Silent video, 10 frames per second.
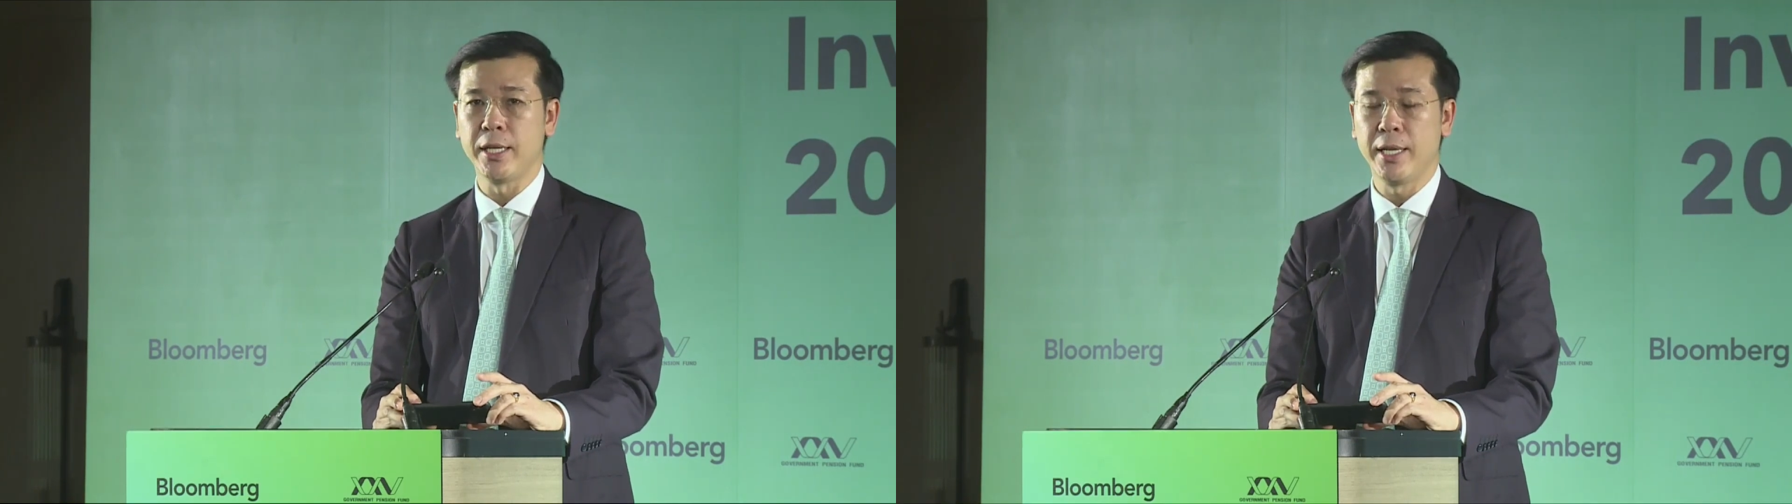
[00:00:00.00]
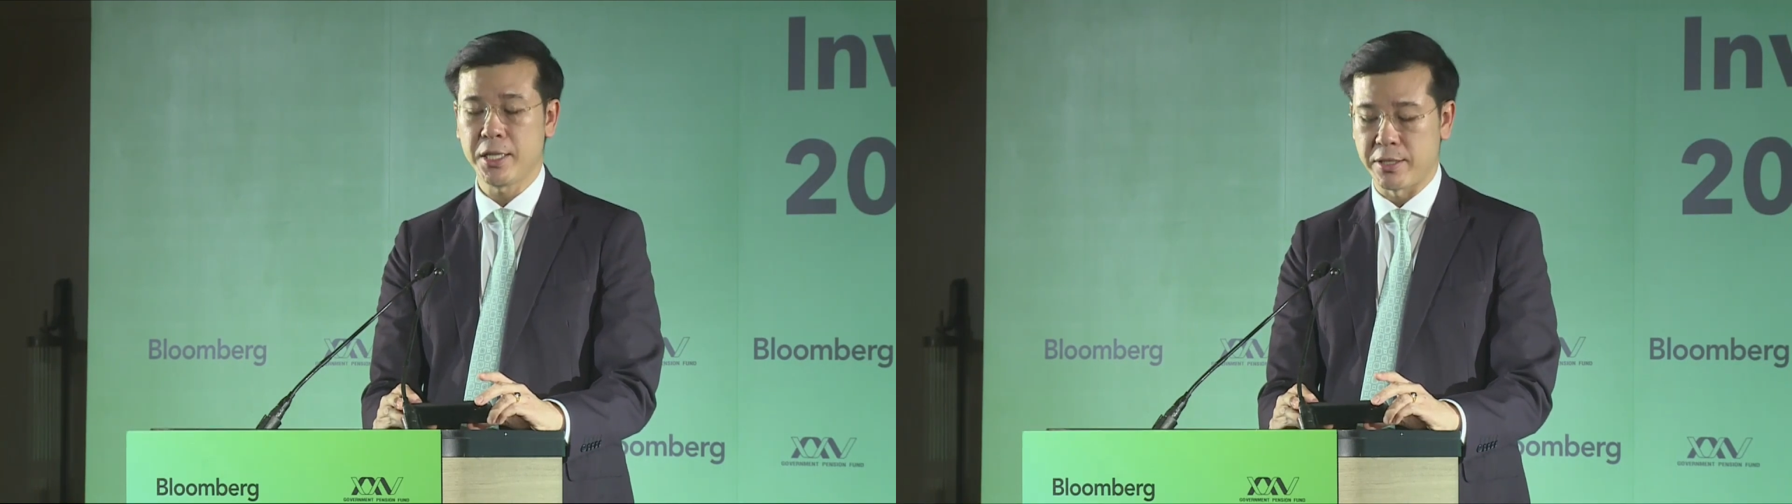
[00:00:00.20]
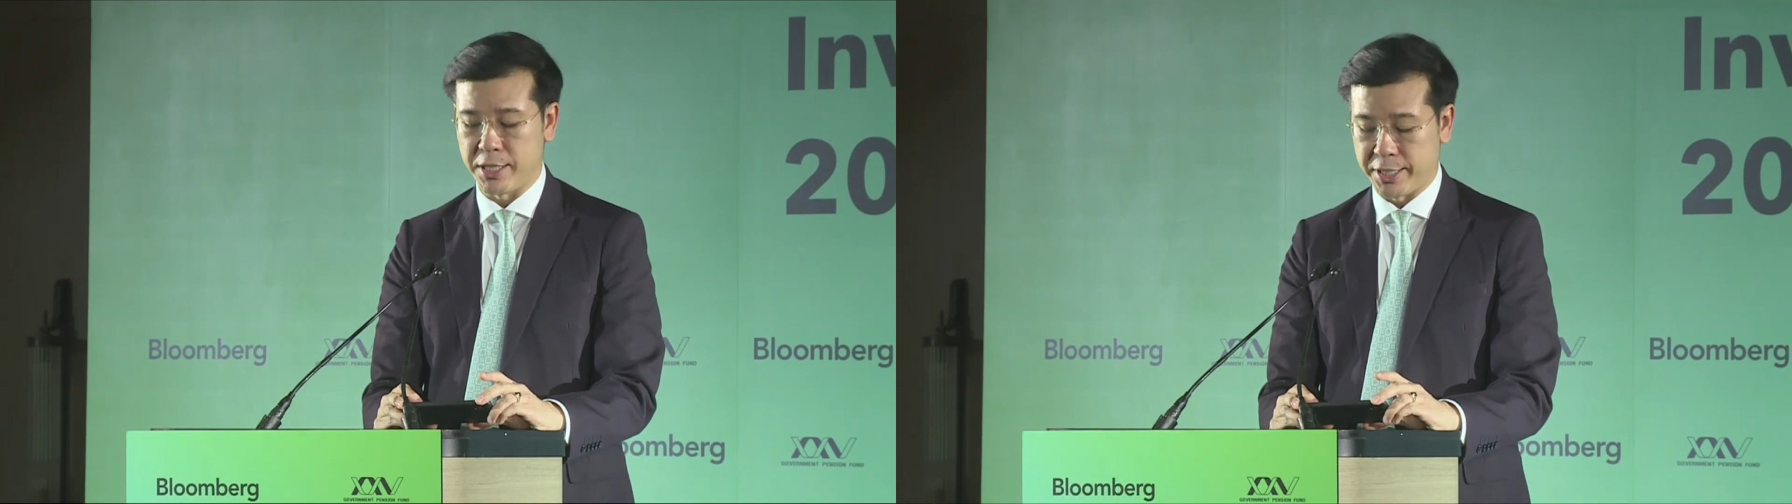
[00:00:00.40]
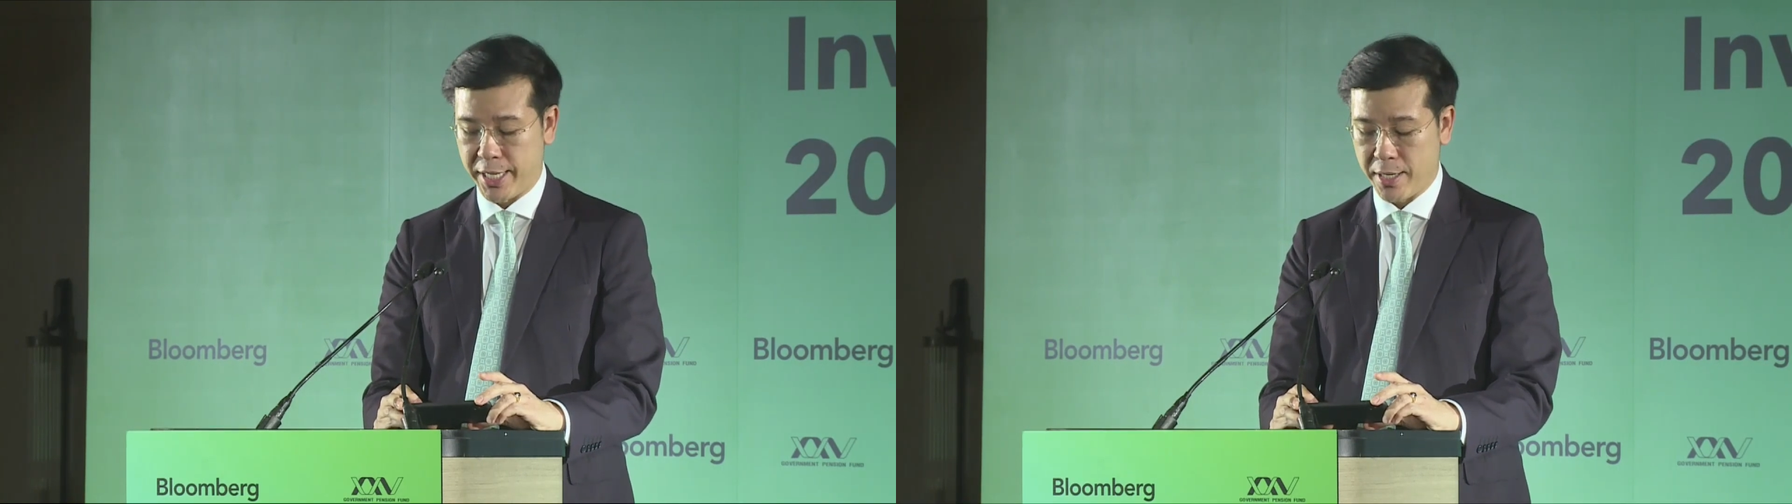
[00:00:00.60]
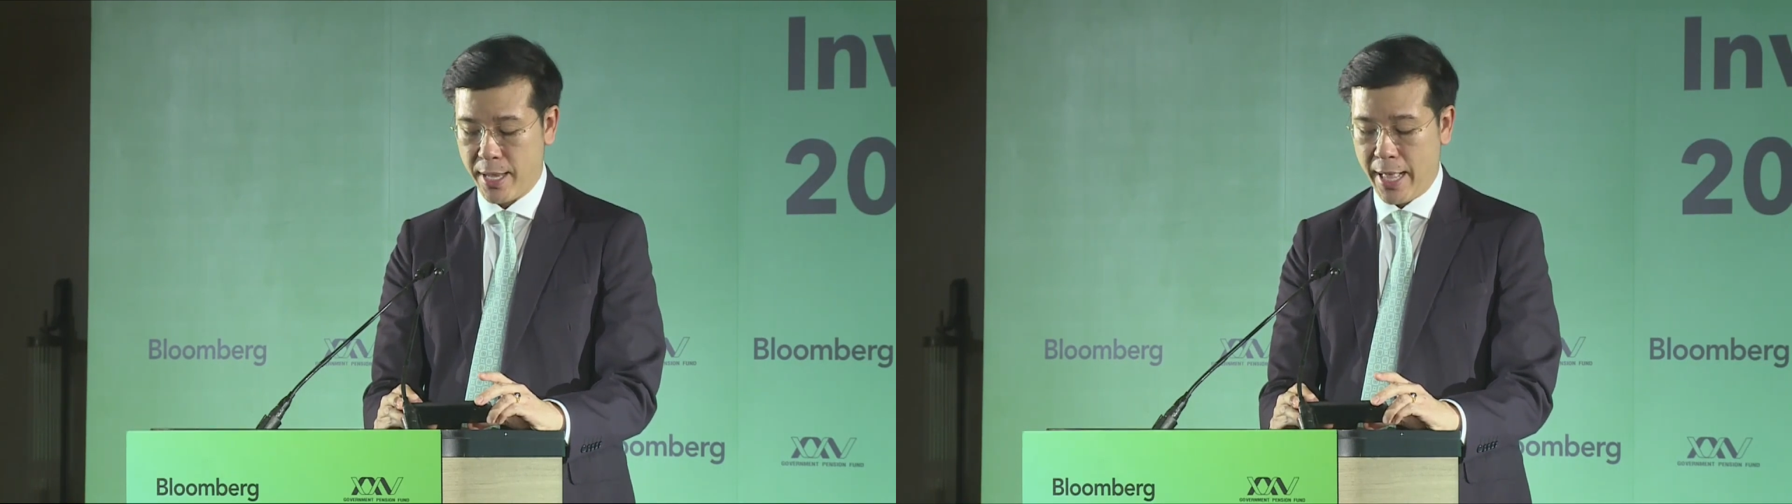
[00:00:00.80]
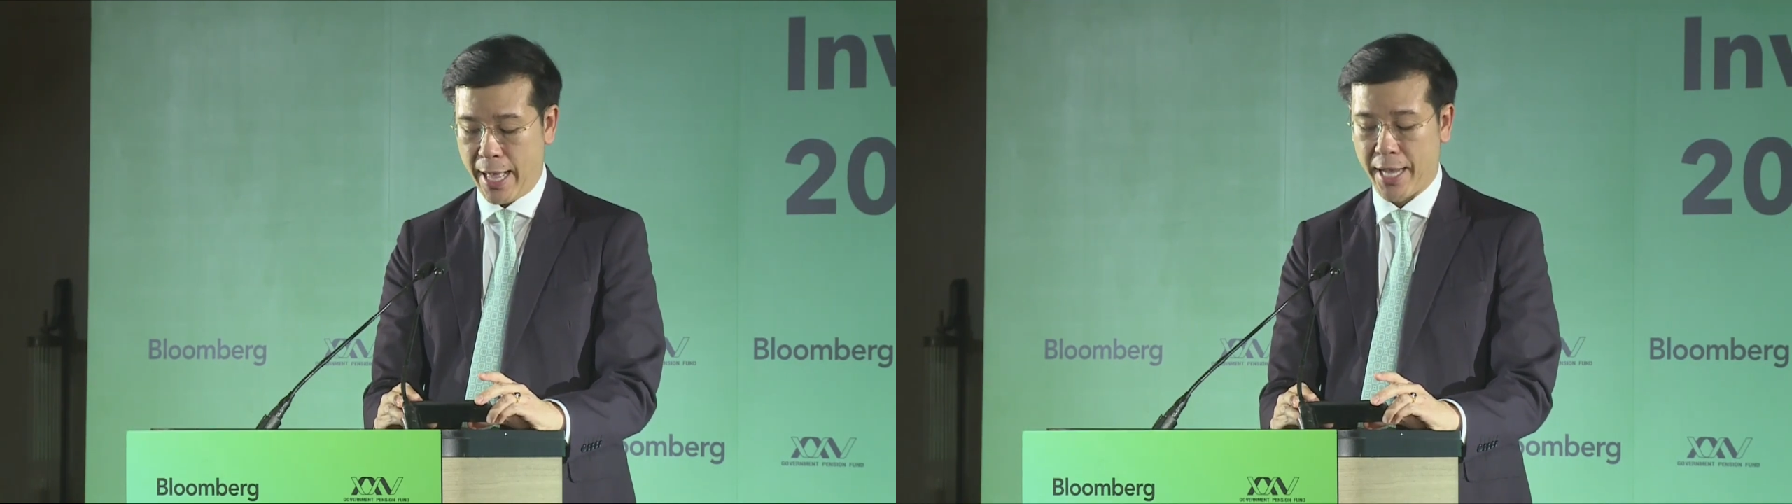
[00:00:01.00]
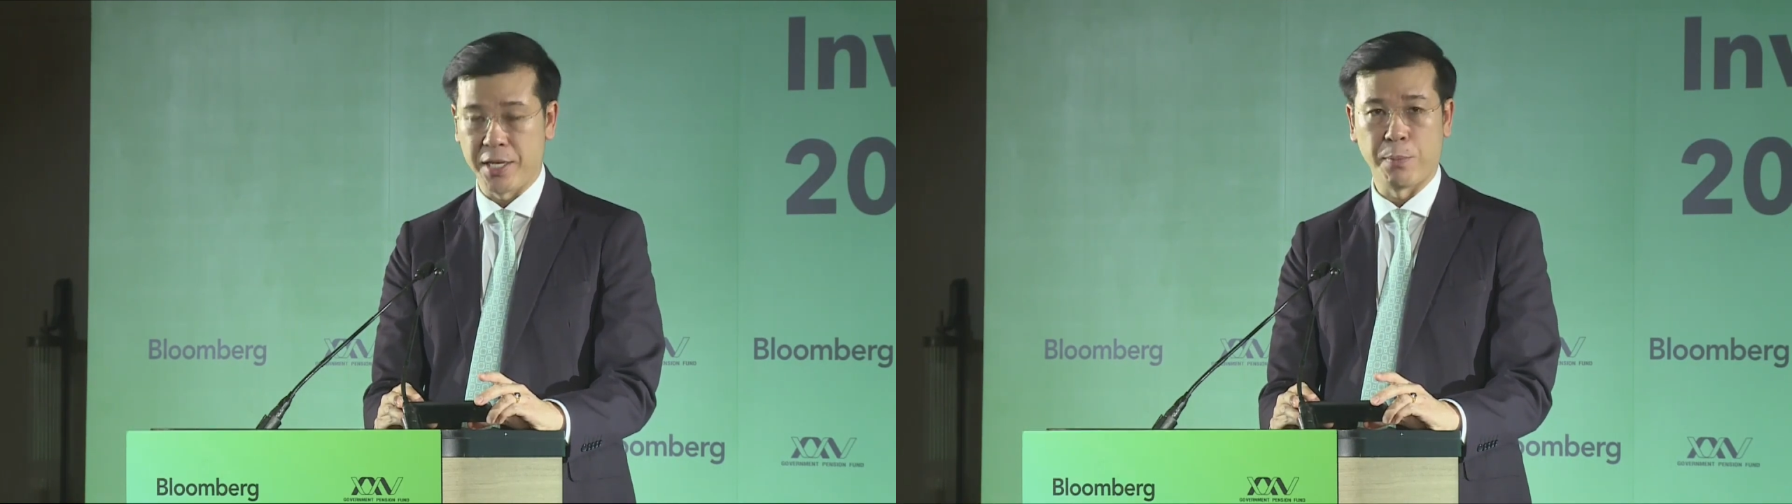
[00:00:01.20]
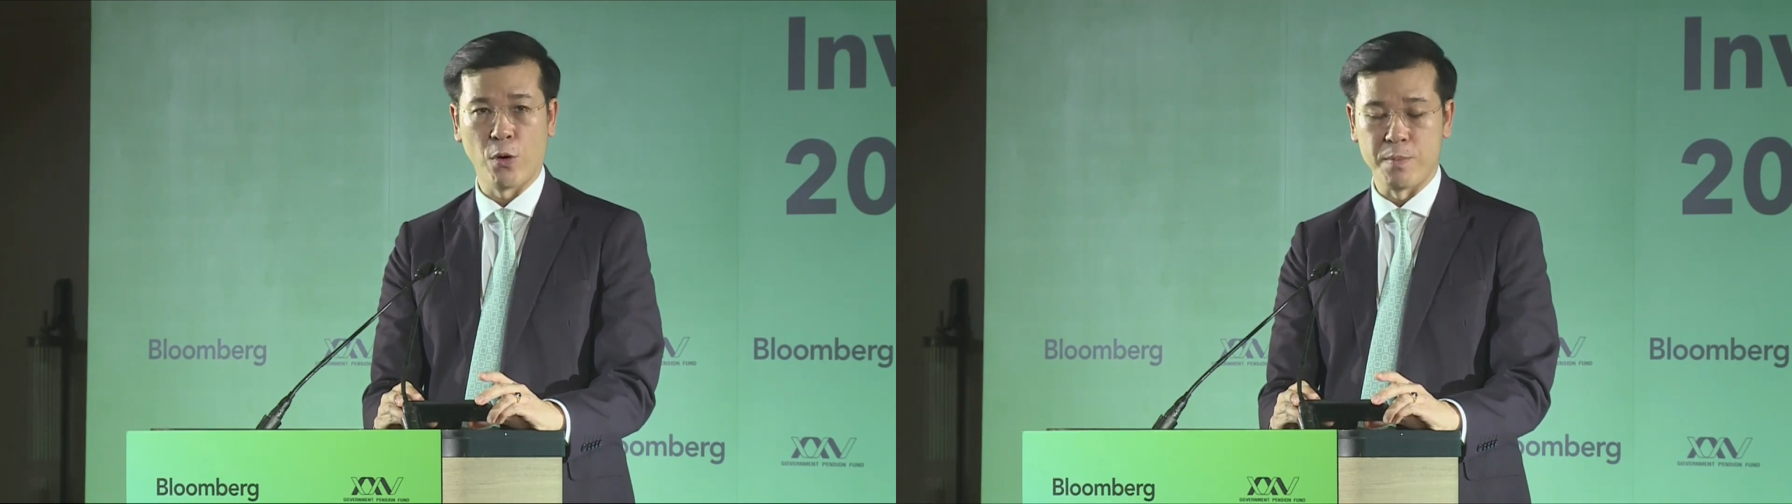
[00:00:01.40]
literacy and
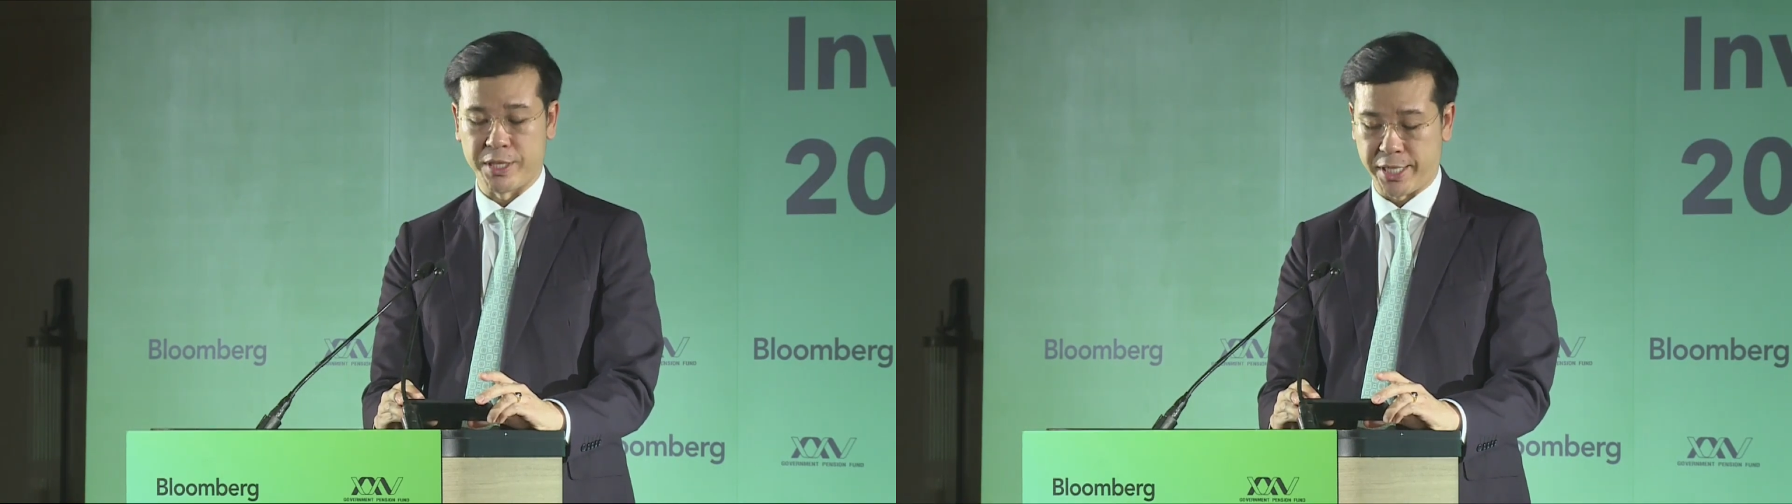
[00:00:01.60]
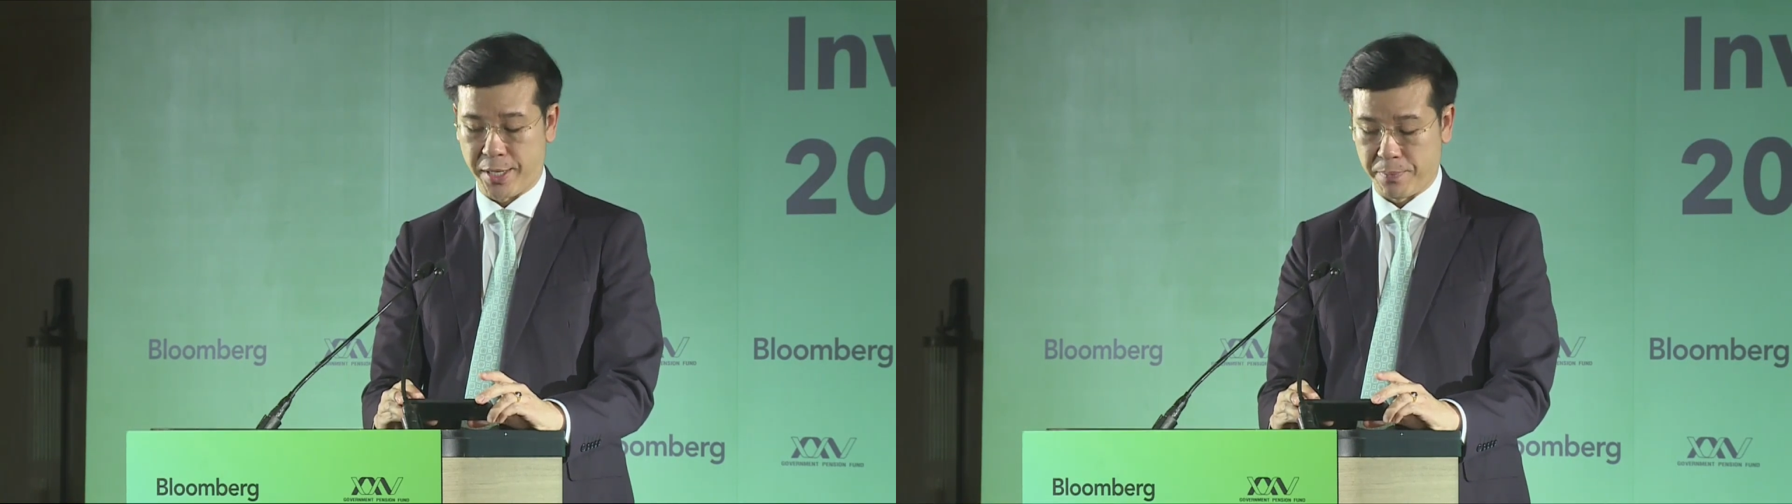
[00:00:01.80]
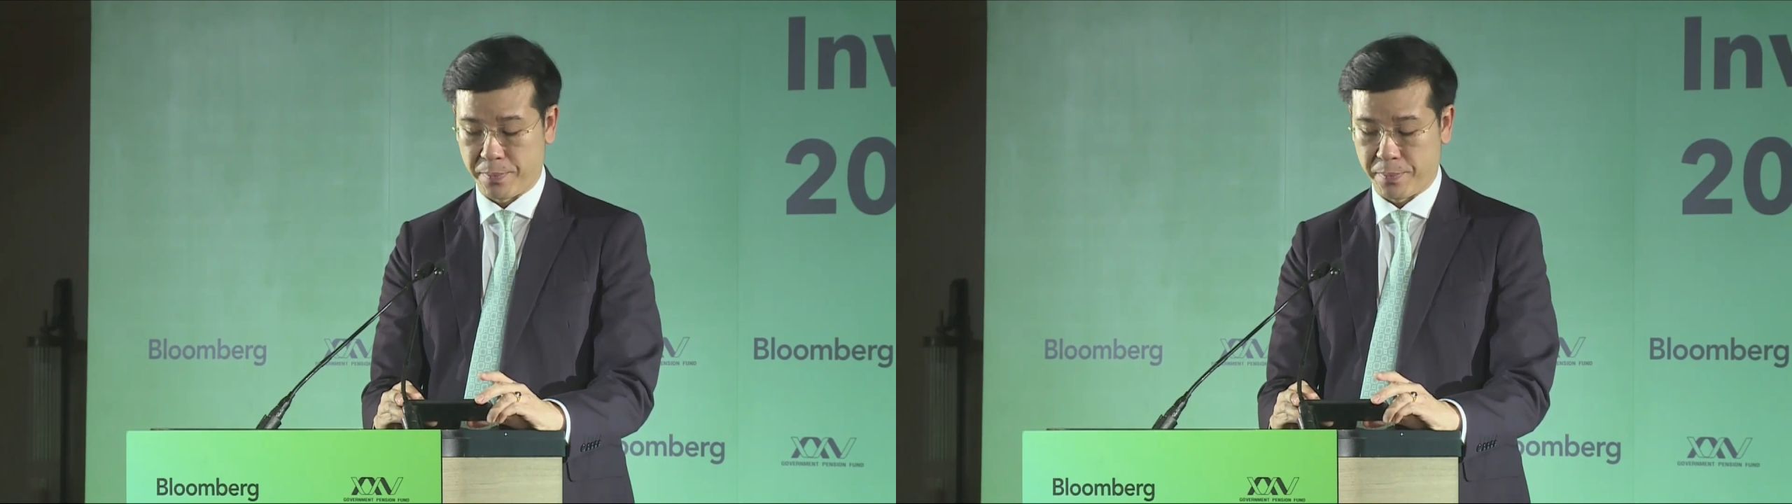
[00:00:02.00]
diplomacy.